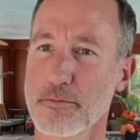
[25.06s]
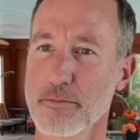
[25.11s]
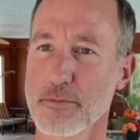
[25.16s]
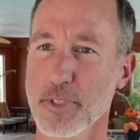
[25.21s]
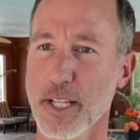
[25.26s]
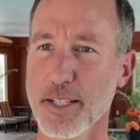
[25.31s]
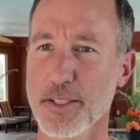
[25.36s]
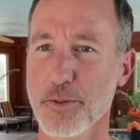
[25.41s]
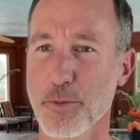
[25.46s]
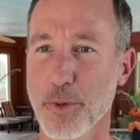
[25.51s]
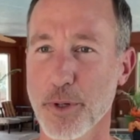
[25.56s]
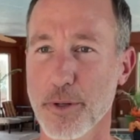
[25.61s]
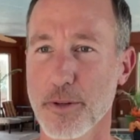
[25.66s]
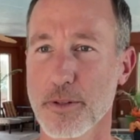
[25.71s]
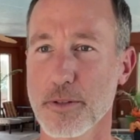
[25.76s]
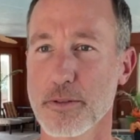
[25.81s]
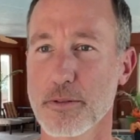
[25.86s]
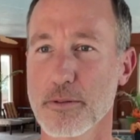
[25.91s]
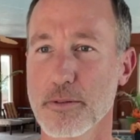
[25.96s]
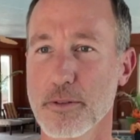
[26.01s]
That's
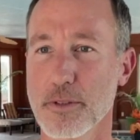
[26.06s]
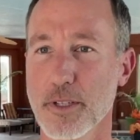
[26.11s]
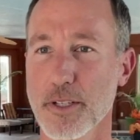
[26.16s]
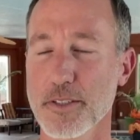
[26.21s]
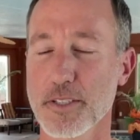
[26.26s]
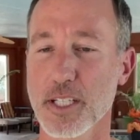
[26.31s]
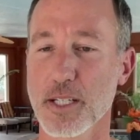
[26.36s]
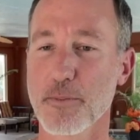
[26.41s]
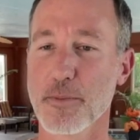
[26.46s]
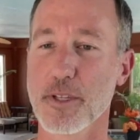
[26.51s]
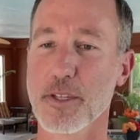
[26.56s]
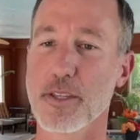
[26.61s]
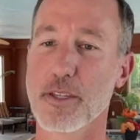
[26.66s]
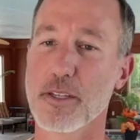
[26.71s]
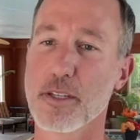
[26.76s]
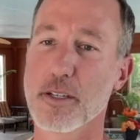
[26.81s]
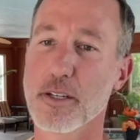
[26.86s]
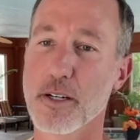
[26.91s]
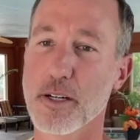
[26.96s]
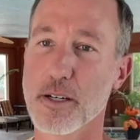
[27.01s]
weird. Doesn't give me
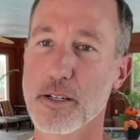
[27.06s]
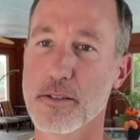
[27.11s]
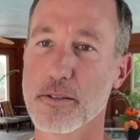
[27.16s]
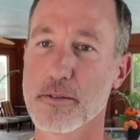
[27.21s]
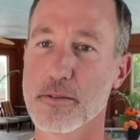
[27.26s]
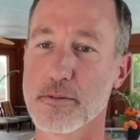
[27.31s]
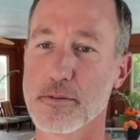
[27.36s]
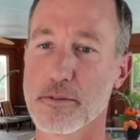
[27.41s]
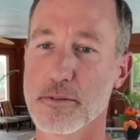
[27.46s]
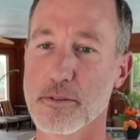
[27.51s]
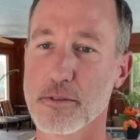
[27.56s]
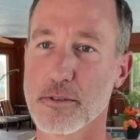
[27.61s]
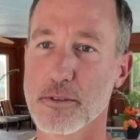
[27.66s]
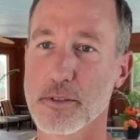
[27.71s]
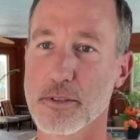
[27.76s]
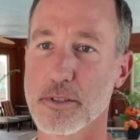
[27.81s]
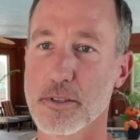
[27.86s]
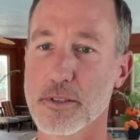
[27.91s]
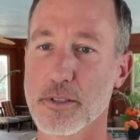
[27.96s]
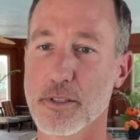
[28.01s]
the uh,
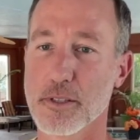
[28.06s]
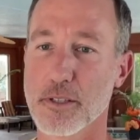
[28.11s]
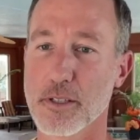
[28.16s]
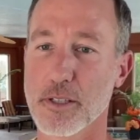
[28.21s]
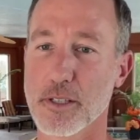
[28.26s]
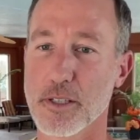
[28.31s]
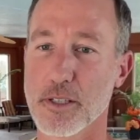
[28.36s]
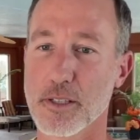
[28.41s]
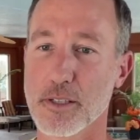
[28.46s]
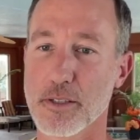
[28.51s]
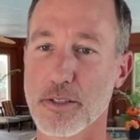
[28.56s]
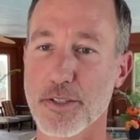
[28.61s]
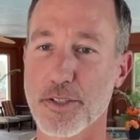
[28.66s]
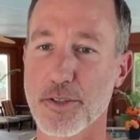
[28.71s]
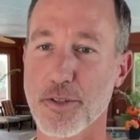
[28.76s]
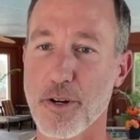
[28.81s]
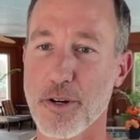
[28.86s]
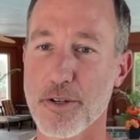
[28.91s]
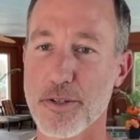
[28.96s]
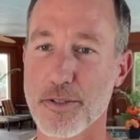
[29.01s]
the
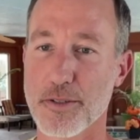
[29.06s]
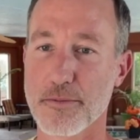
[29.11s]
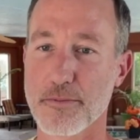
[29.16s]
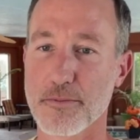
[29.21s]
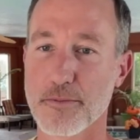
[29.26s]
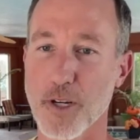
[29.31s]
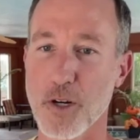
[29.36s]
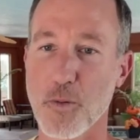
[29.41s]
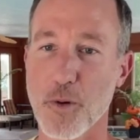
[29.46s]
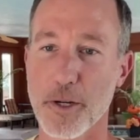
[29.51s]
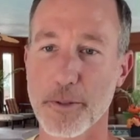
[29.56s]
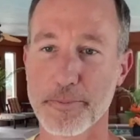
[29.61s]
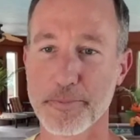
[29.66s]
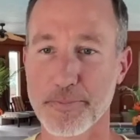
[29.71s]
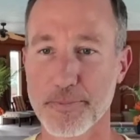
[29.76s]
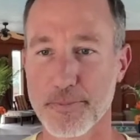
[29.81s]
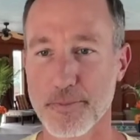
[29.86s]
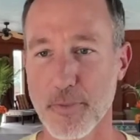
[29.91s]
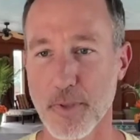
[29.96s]
stars. Oh well.